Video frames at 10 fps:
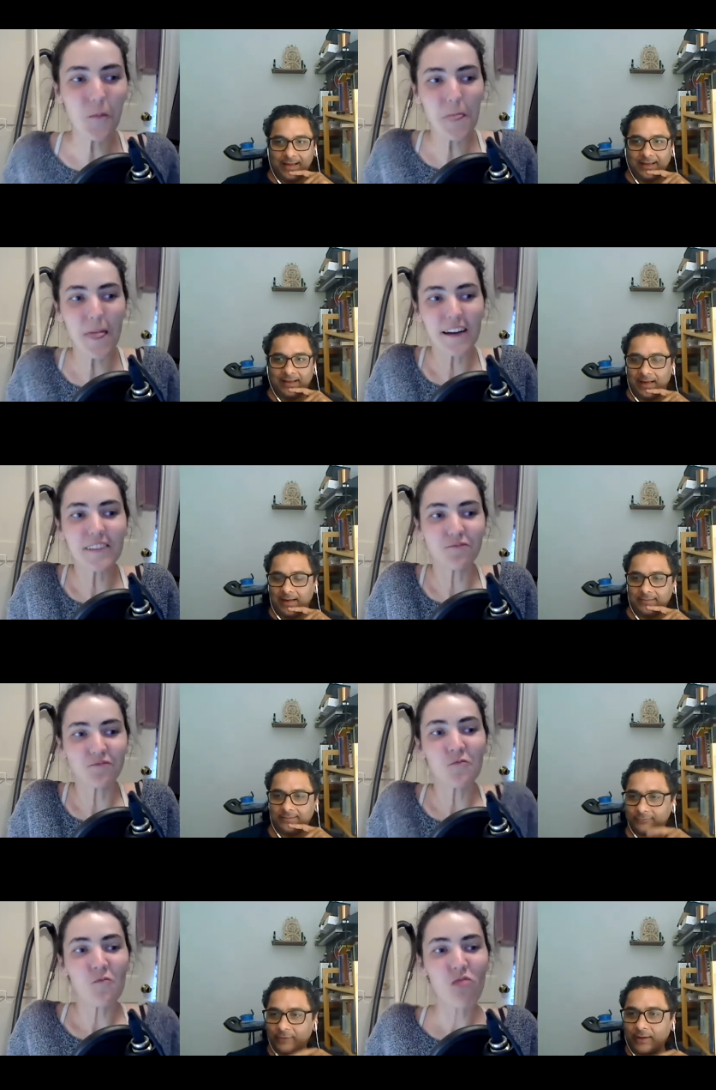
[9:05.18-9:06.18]
Speaker 1: like that.
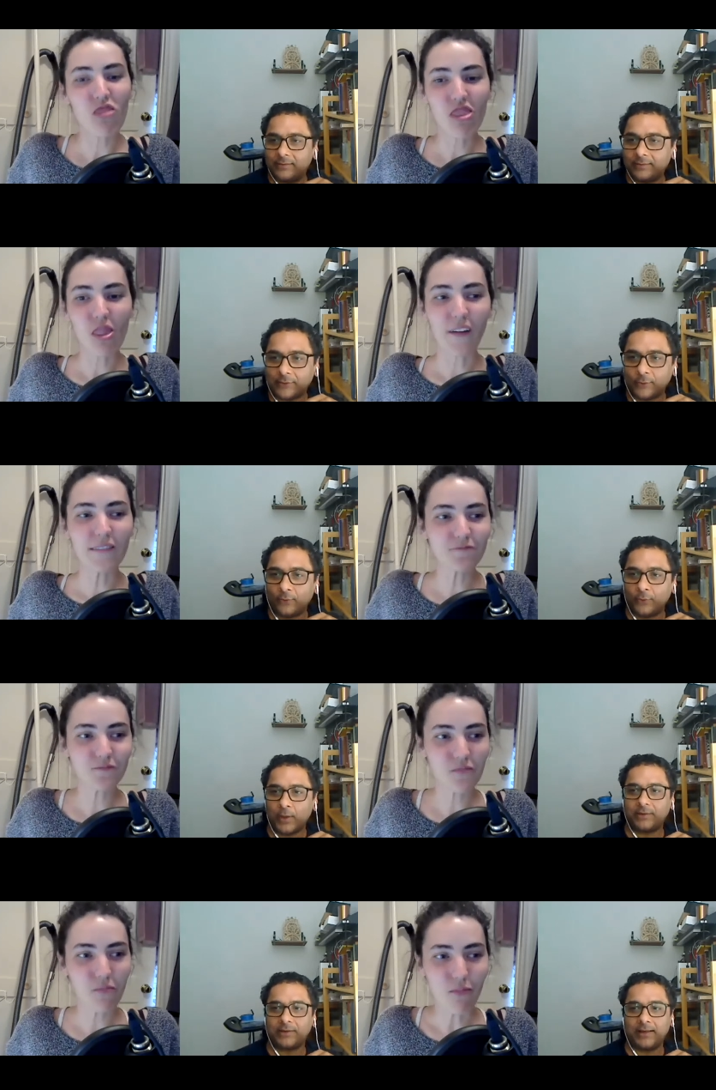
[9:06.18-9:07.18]
And well, there's so few
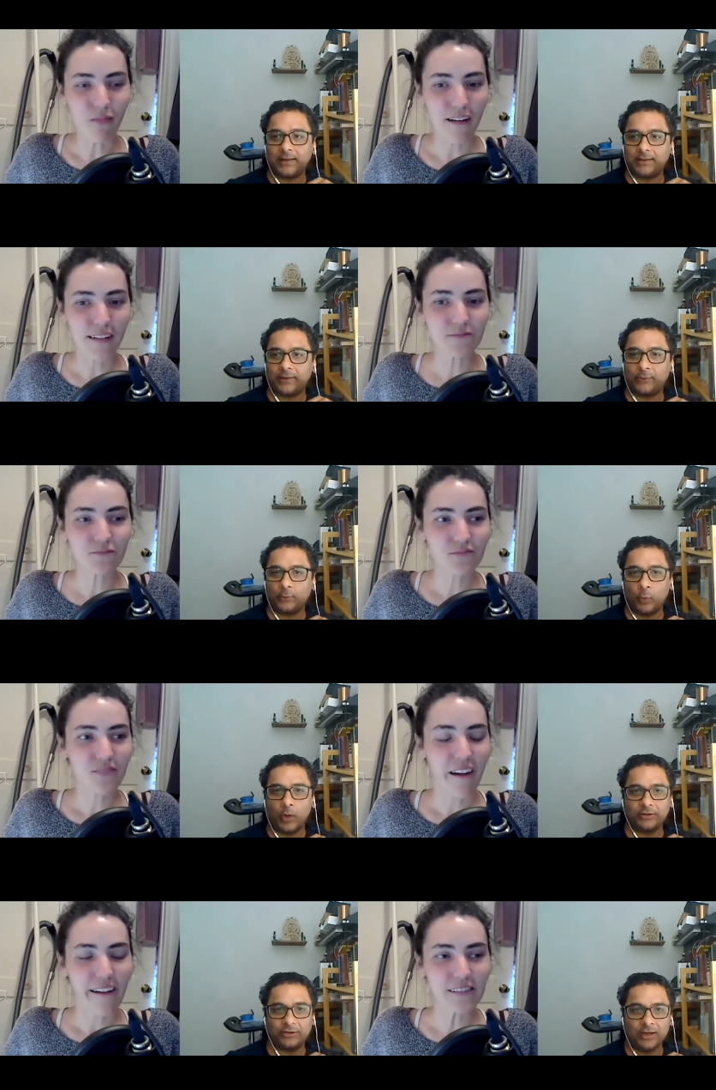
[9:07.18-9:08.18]
entertaining things to
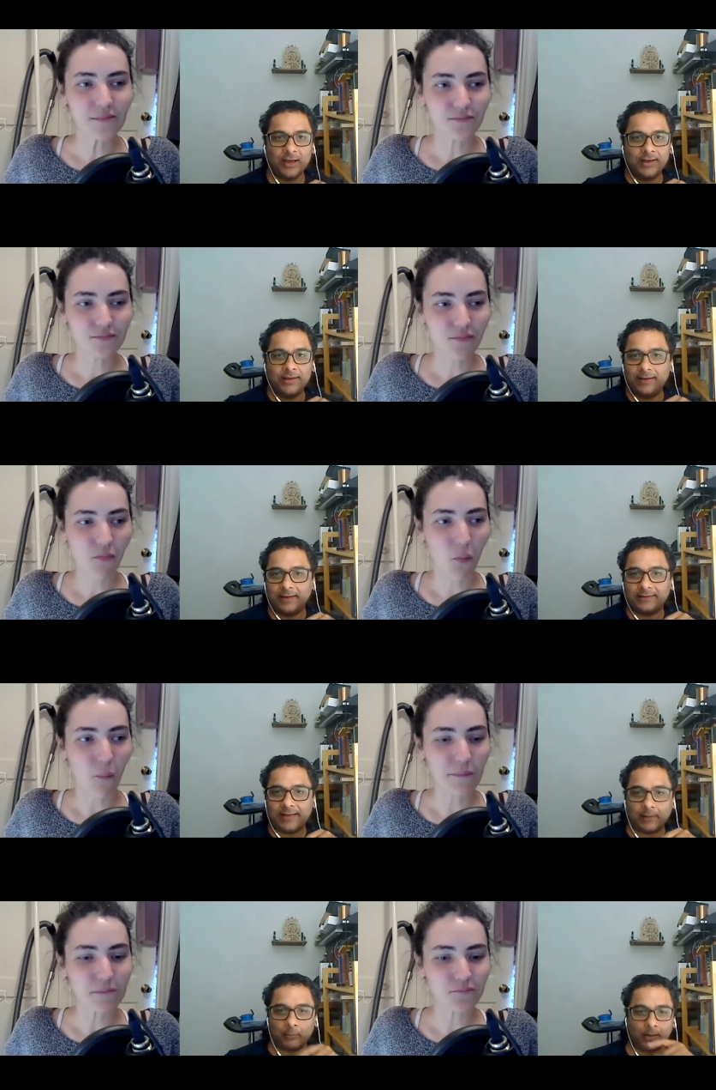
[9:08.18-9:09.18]
watch in
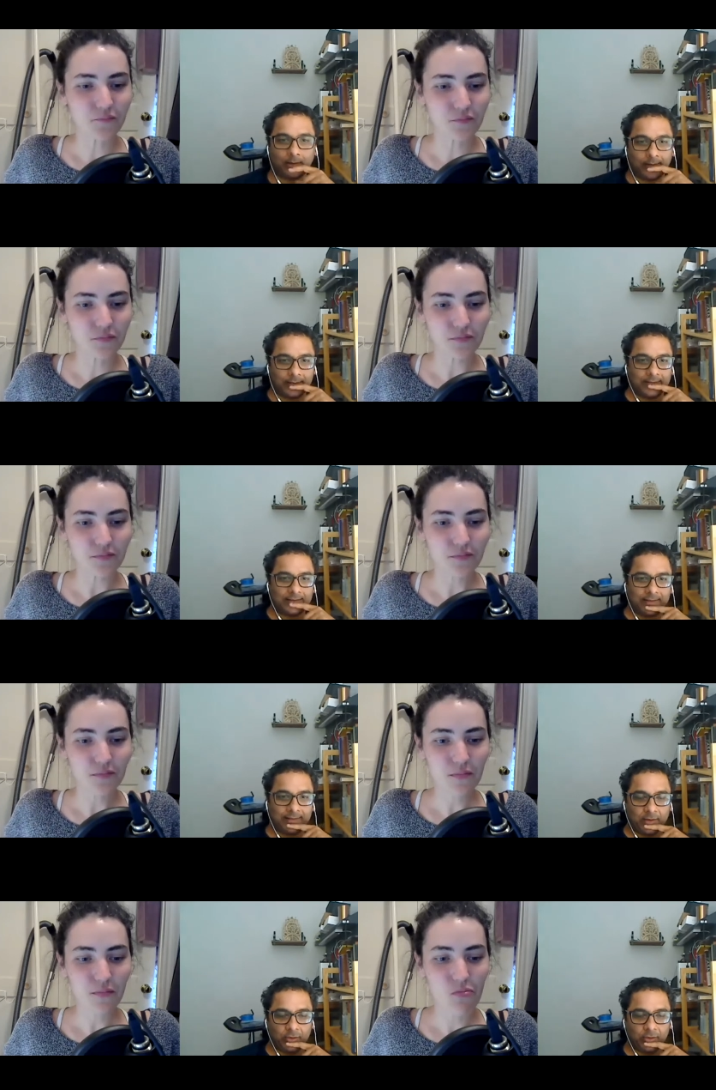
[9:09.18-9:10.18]
tech marketing that that's
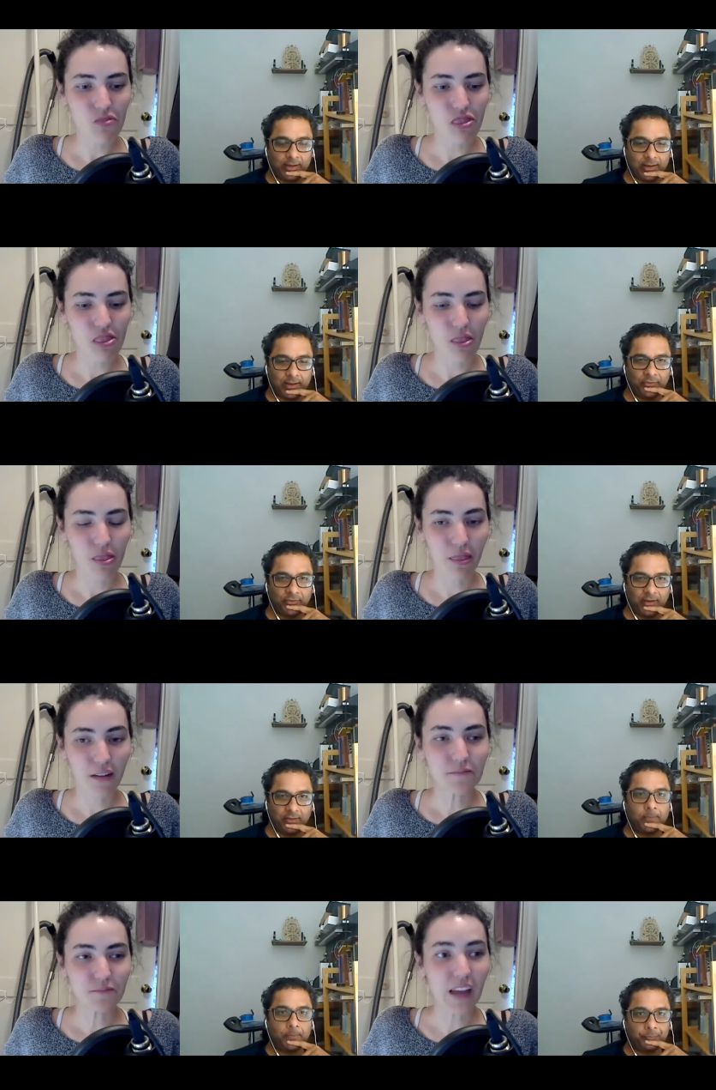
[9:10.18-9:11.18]
actually kind of fun.
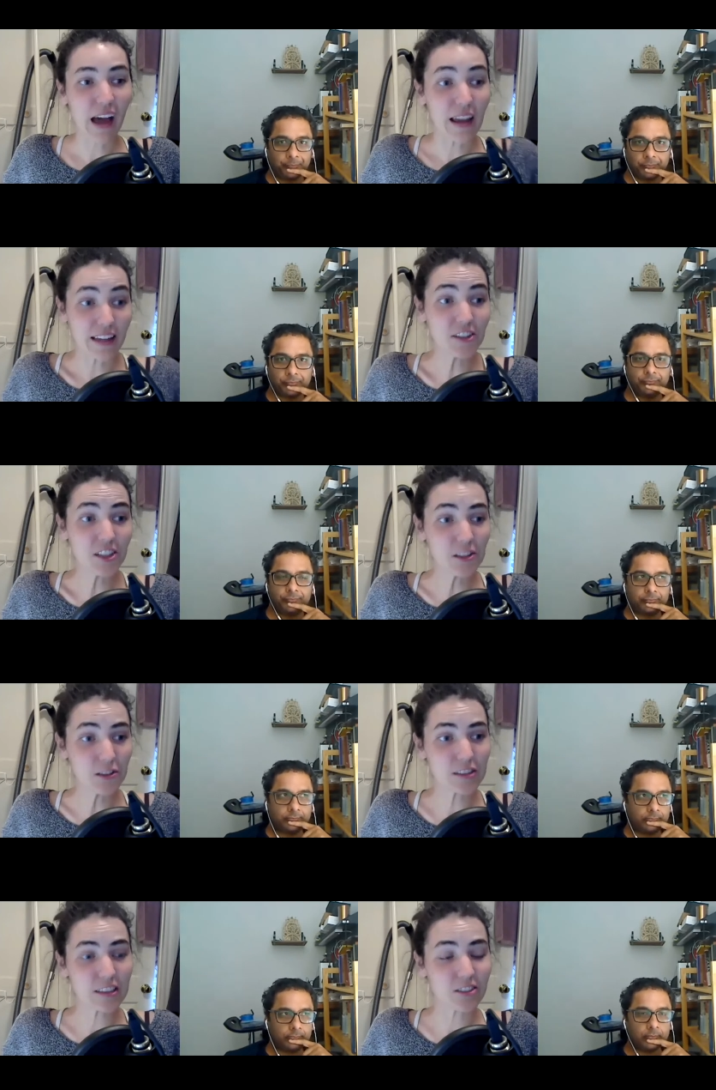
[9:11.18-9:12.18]
Speaker 2: Yeah, he took a
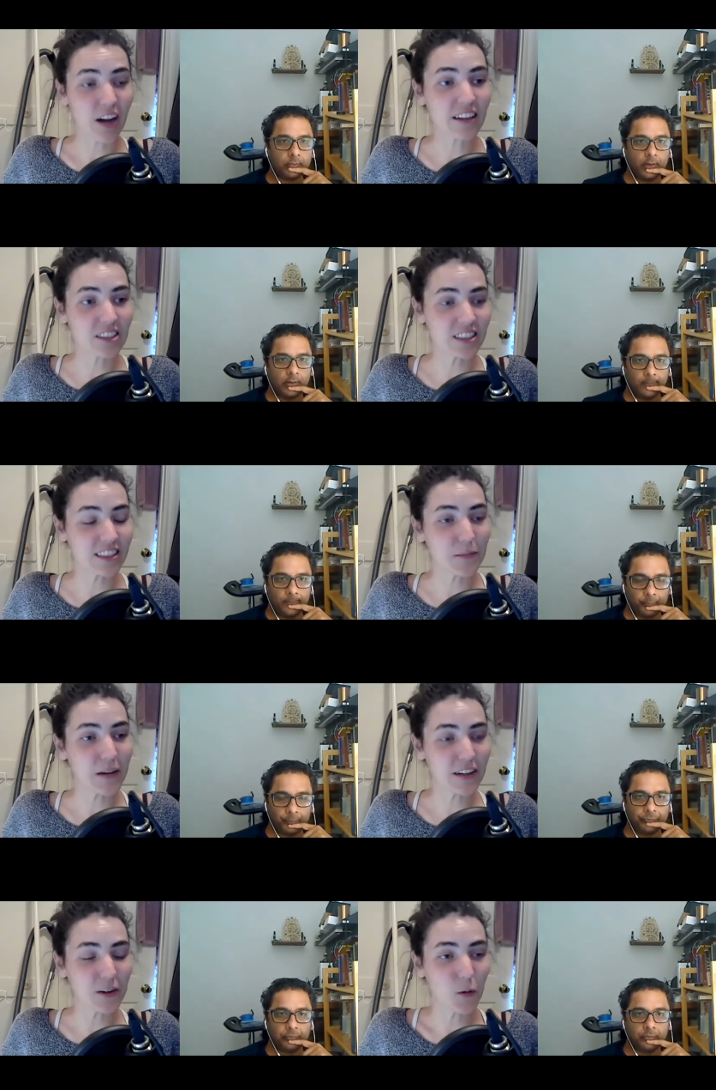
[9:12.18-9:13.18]
losing strategy and he
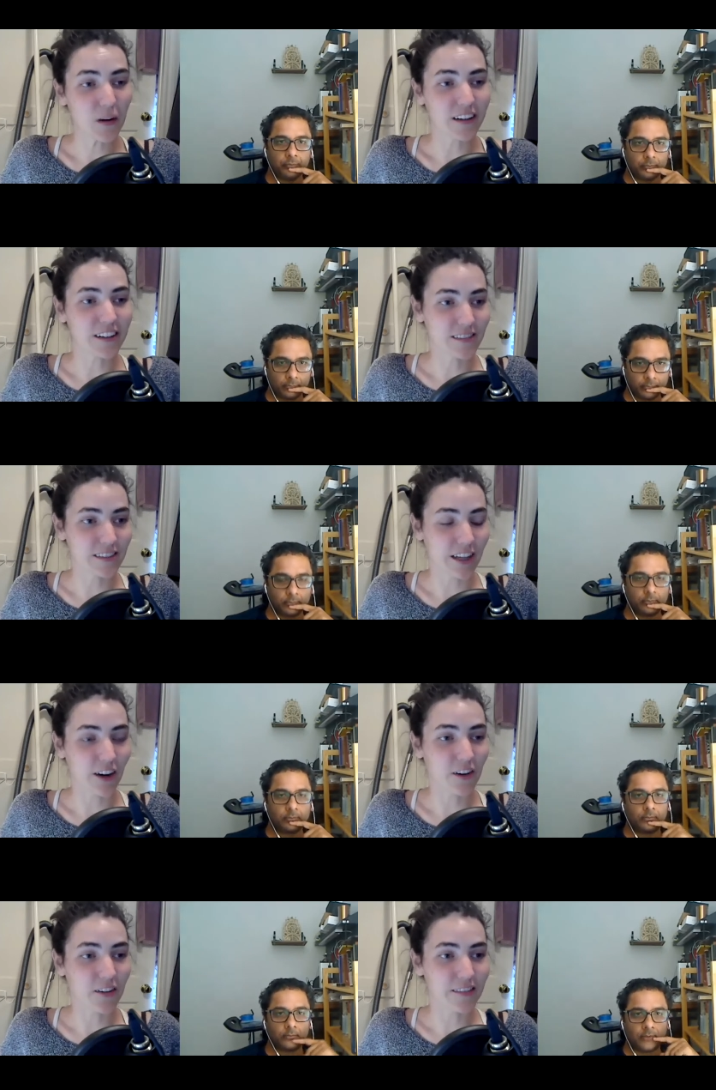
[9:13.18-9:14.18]
made it a winner.
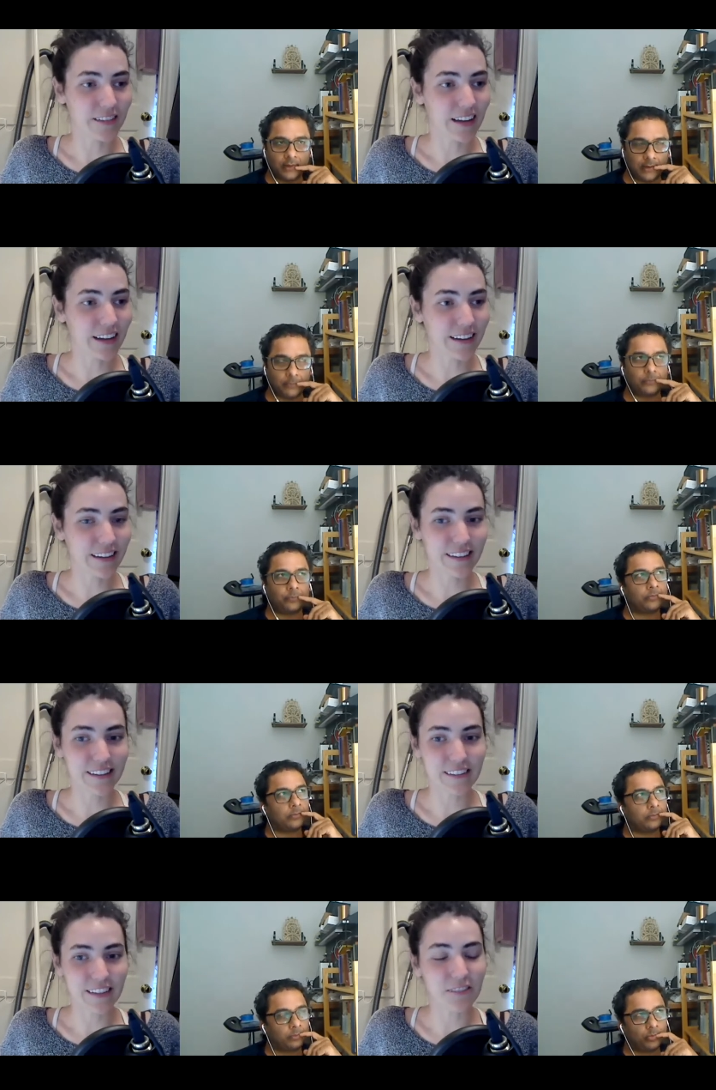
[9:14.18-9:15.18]
So yep. like
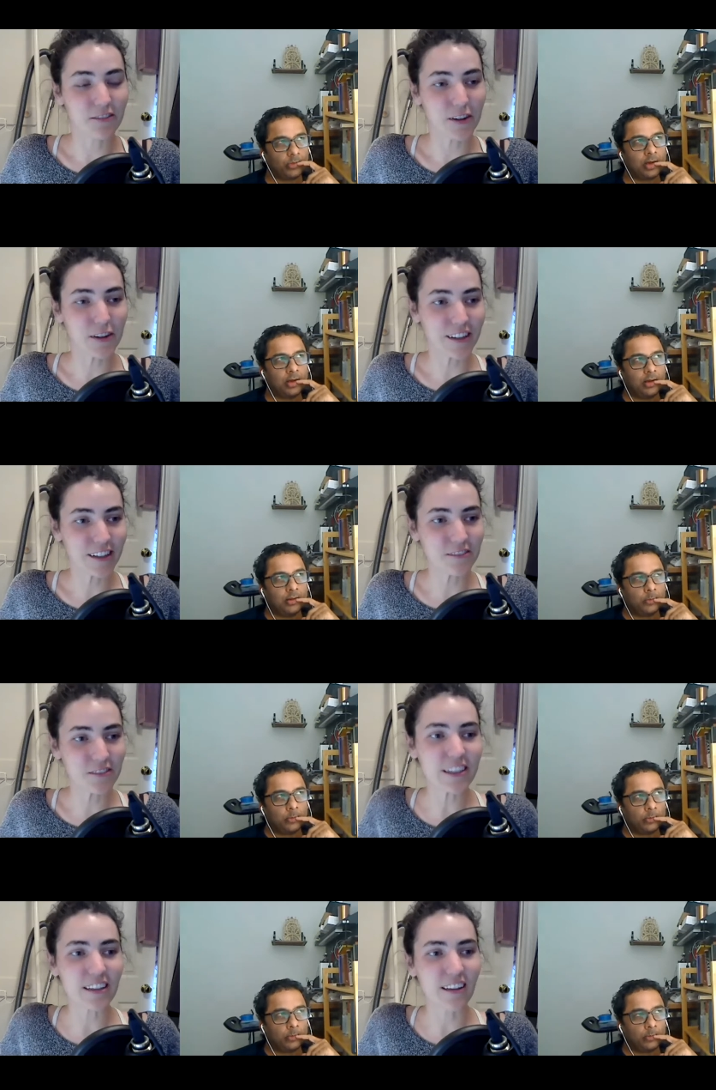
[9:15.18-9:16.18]
good for good
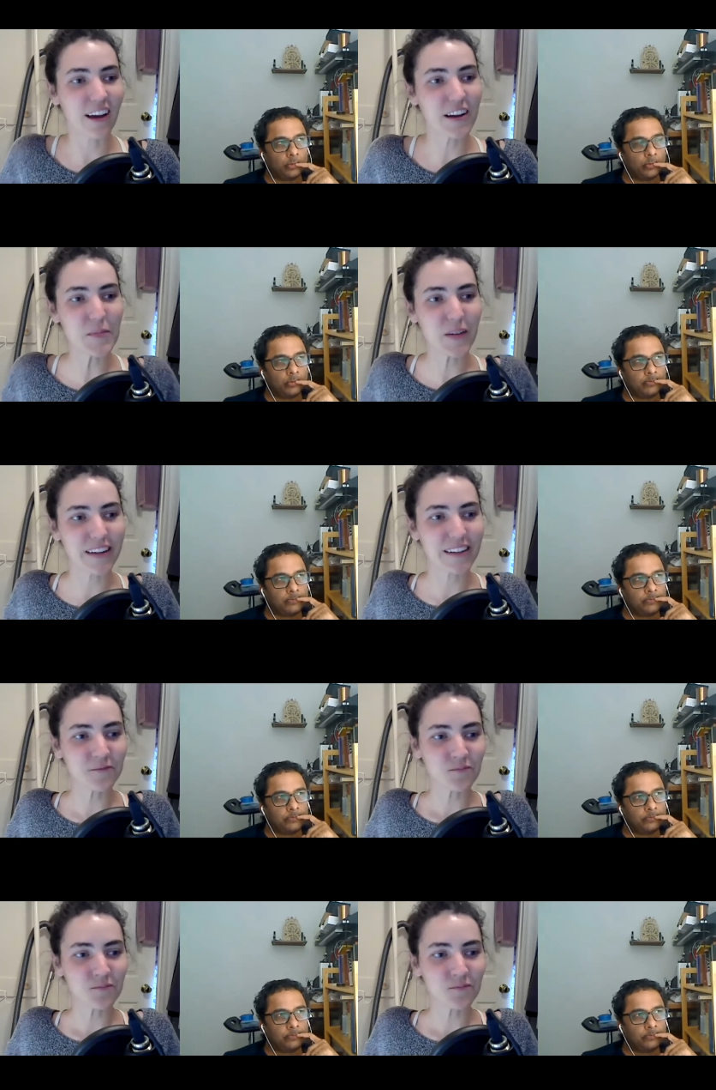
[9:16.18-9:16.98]
for Elon, but